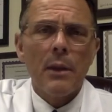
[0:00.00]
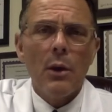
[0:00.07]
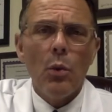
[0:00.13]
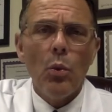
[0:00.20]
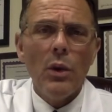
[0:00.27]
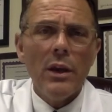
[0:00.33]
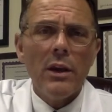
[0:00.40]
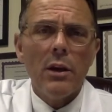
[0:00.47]

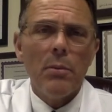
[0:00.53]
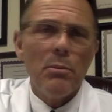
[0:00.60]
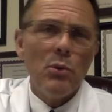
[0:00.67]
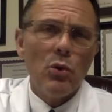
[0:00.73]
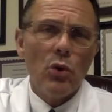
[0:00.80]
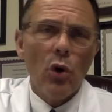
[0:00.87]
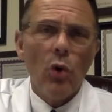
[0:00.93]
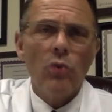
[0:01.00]
weak
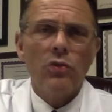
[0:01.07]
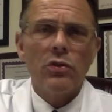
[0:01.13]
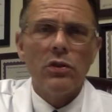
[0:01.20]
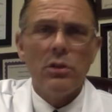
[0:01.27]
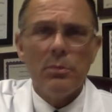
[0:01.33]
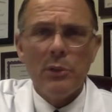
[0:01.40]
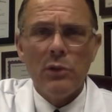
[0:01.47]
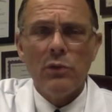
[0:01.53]
mucosal
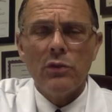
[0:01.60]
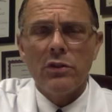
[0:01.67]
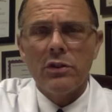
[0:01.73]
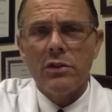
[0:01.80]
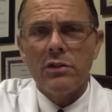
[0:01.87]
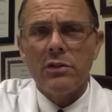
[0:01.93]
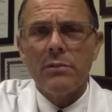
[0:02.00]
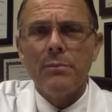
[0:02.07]
immune
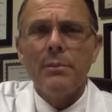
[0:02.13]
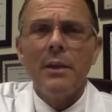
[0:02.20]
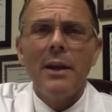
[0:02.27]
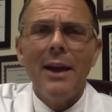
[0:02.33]
system,